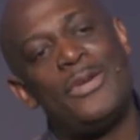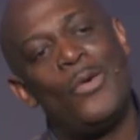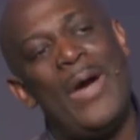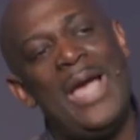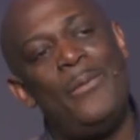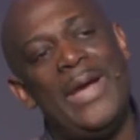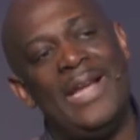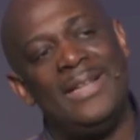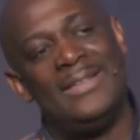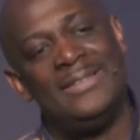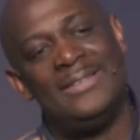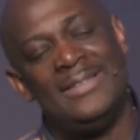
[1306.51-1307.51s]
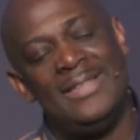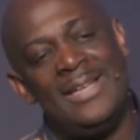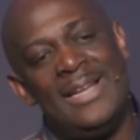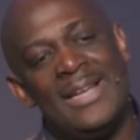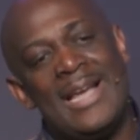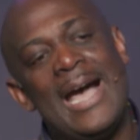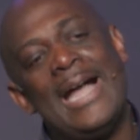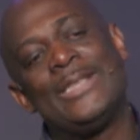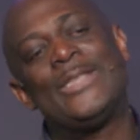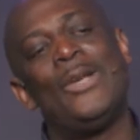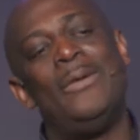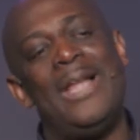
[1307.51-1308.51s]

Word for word: quite well. God so